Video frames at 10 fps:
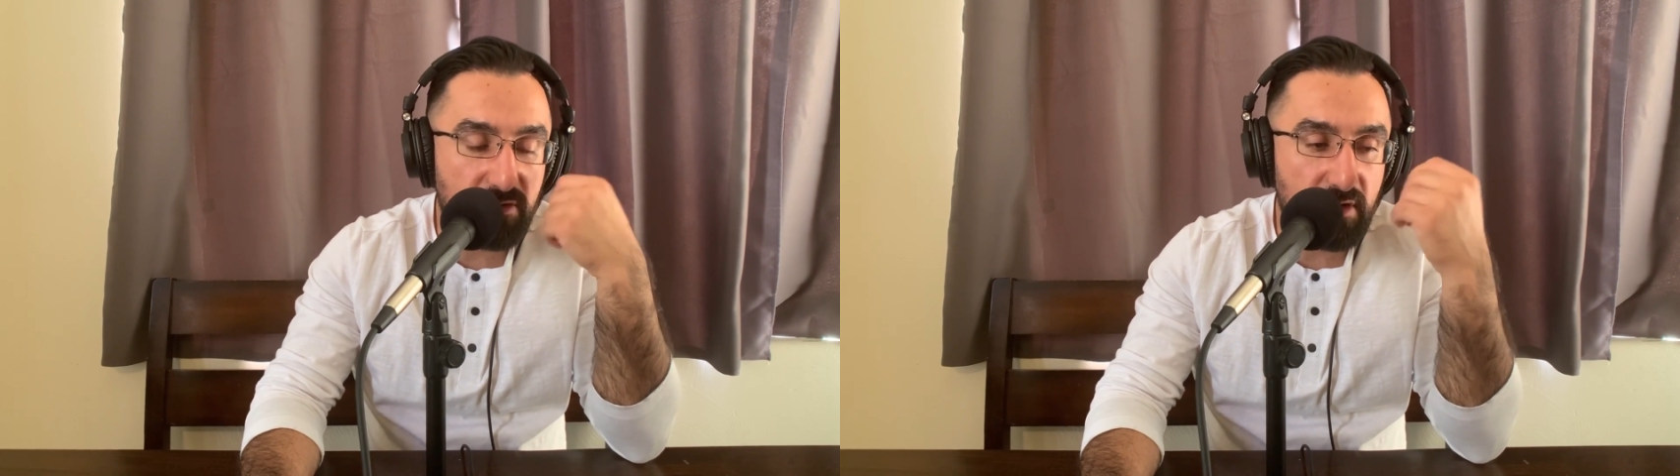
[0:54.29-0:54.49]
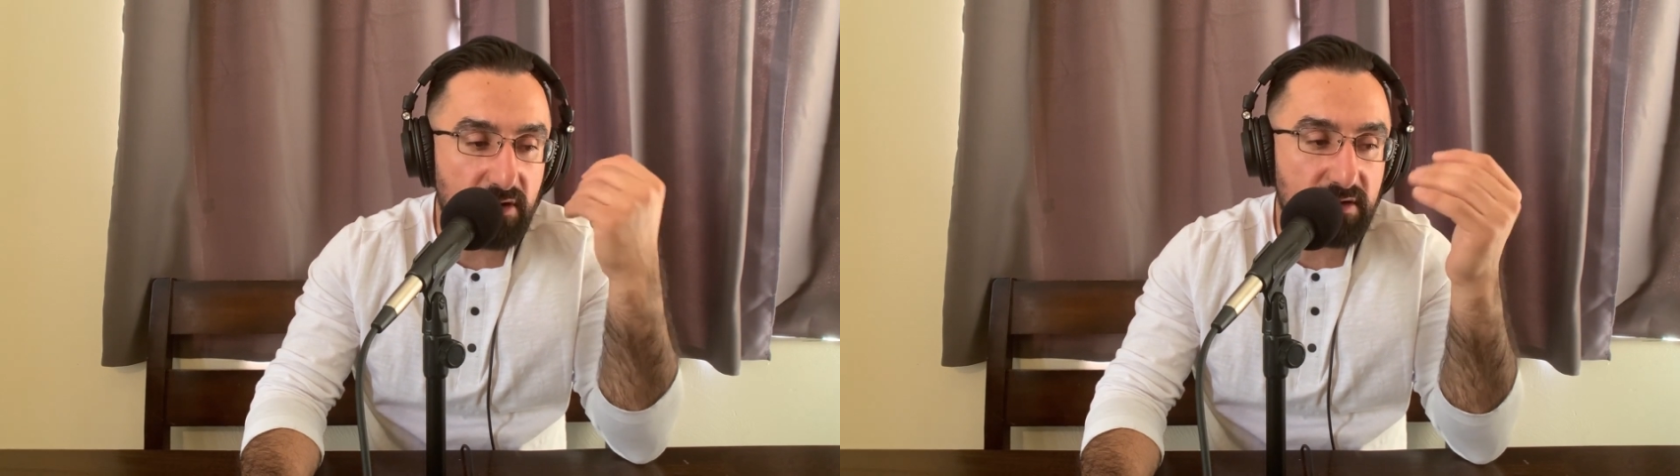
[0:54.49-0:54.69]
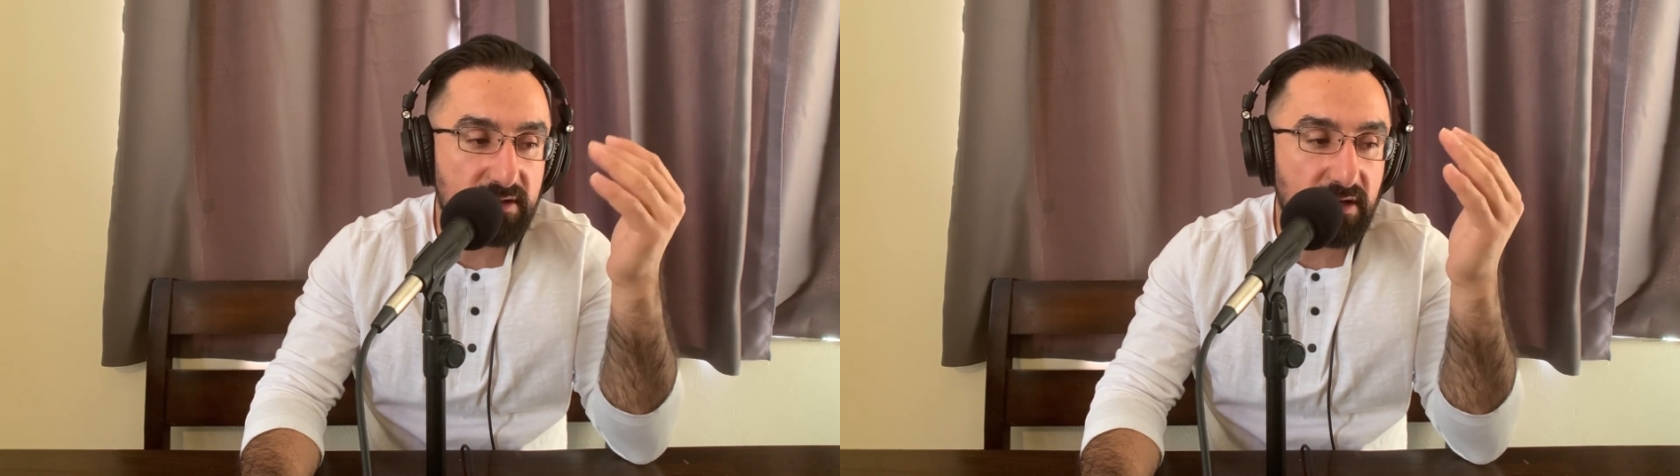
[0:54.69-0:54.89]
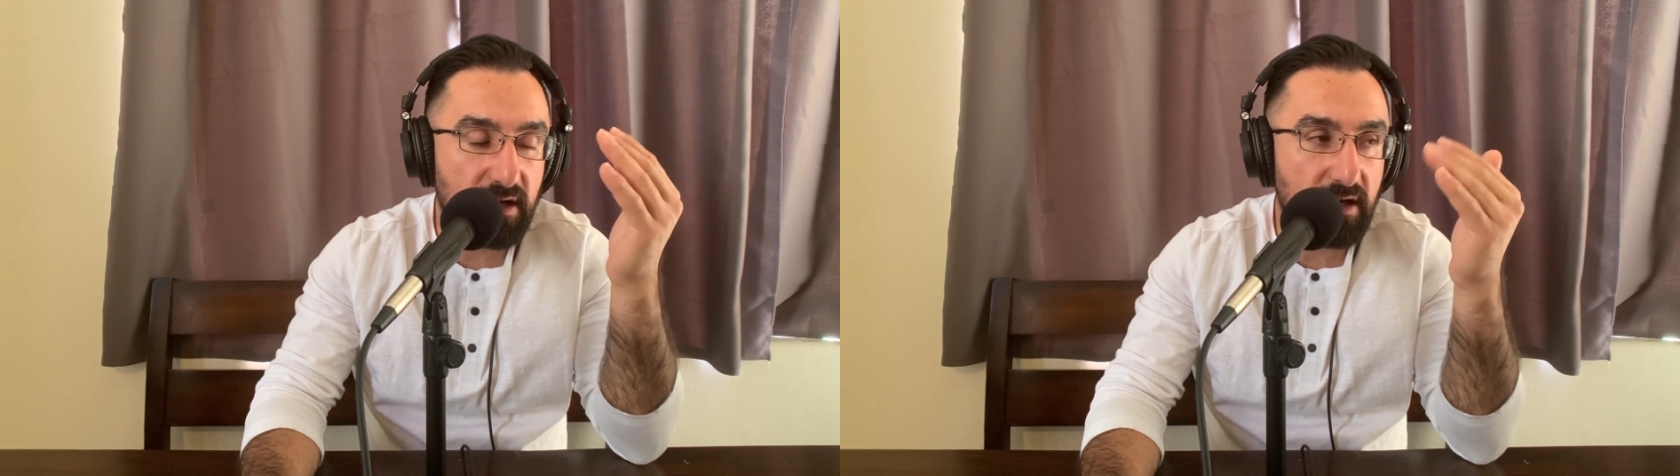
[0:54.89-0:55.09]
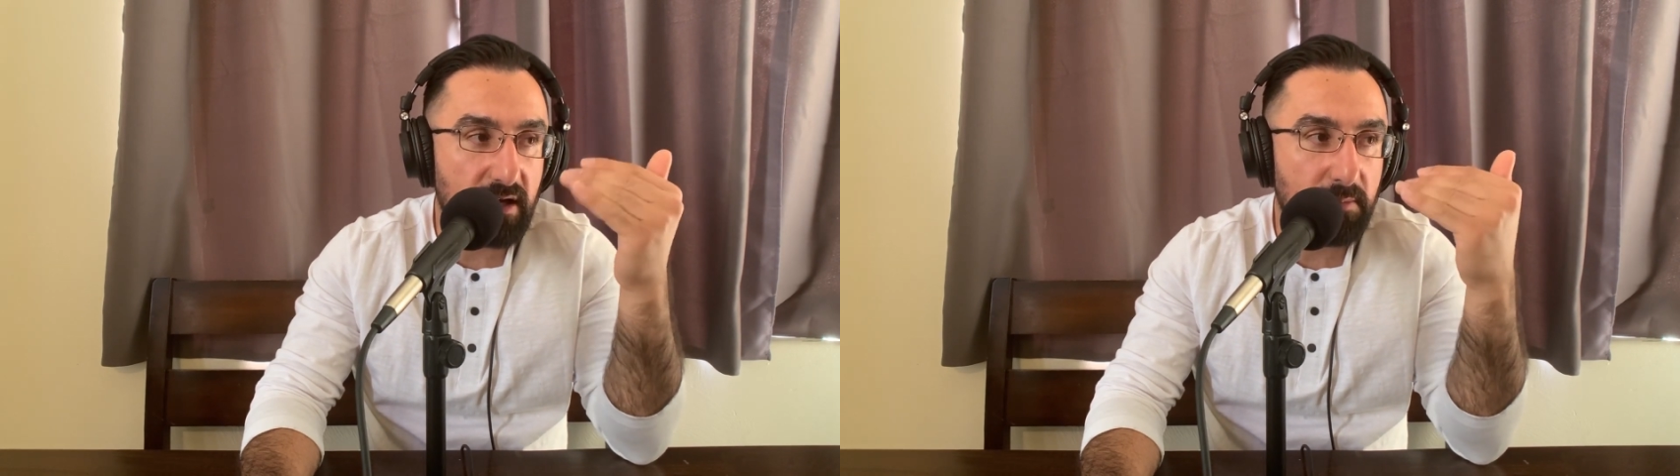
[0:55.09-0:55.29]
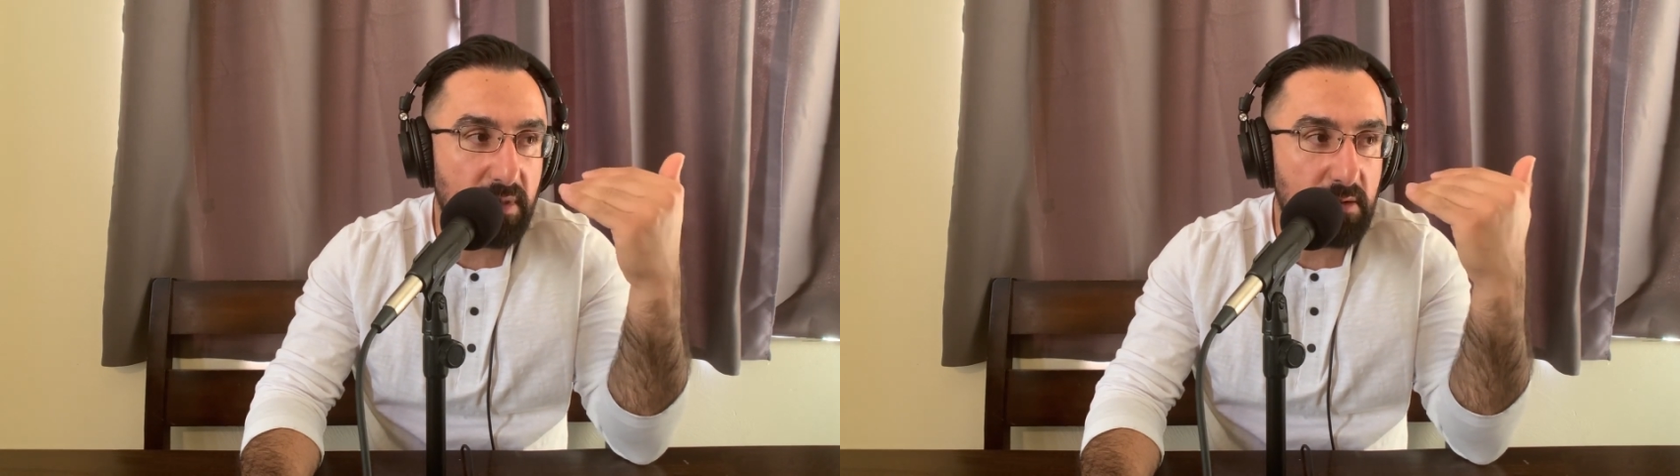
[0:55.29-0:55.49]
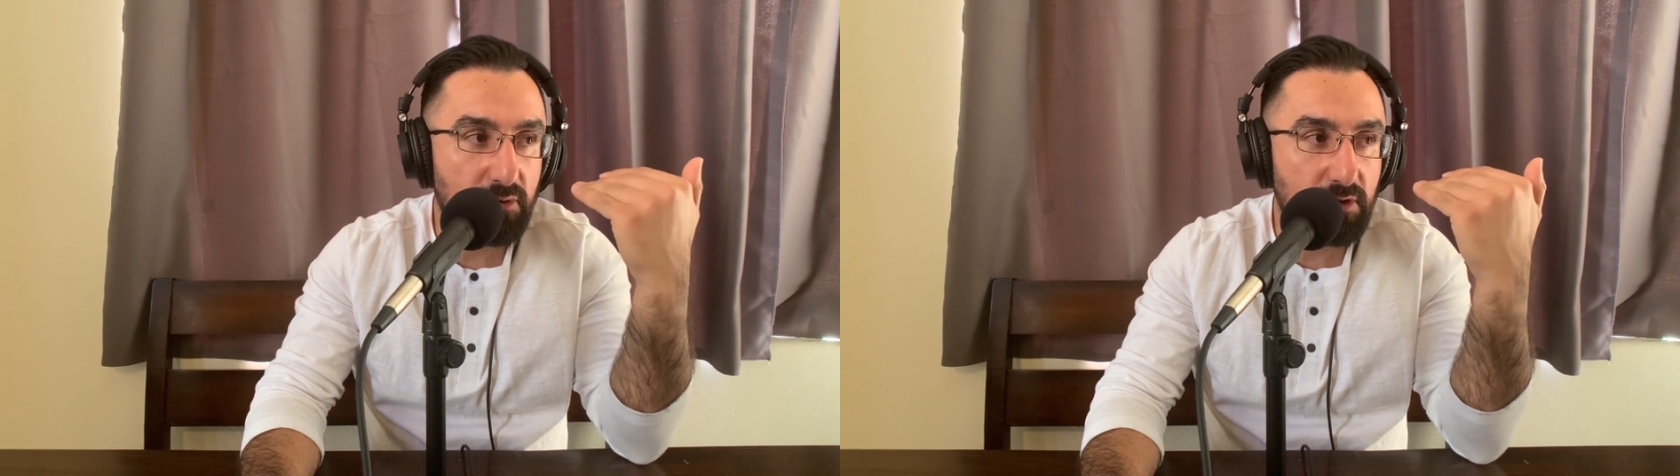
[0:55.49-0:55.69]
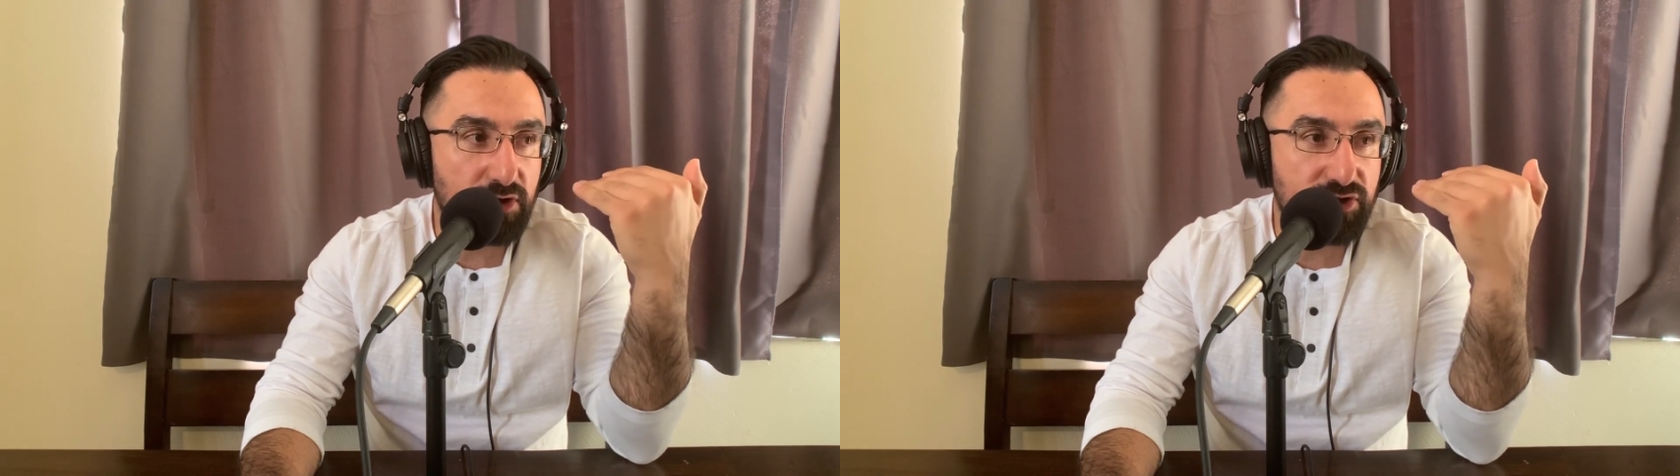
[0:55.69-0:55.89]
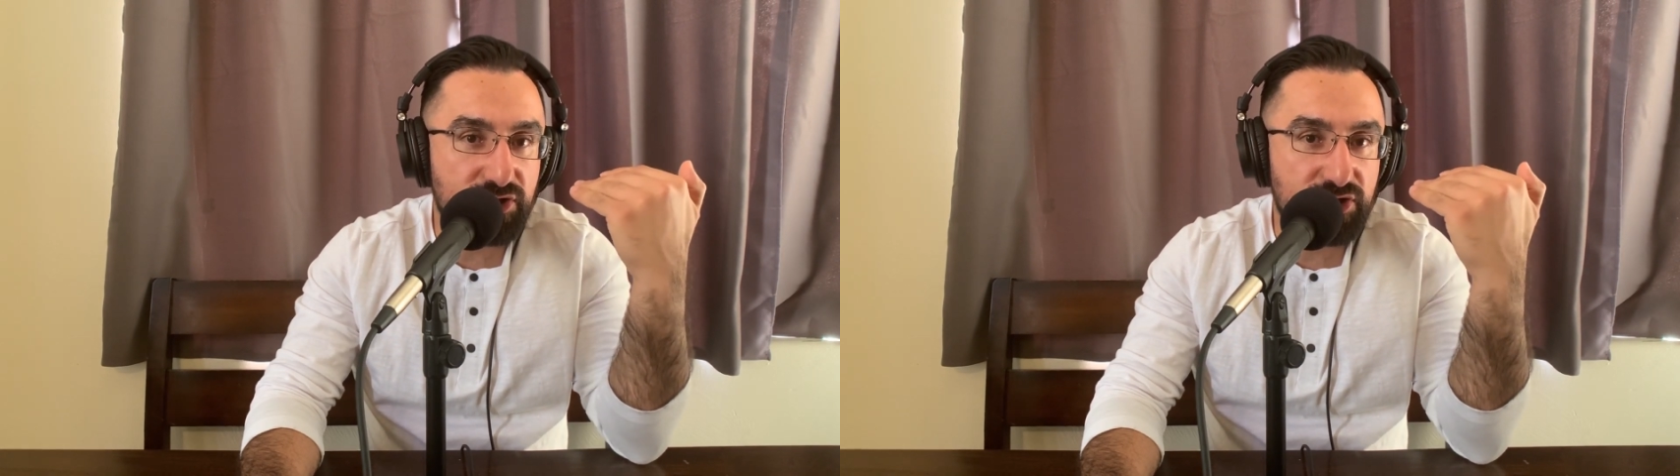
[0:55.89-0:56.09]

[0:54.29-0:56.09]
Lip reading: there's people are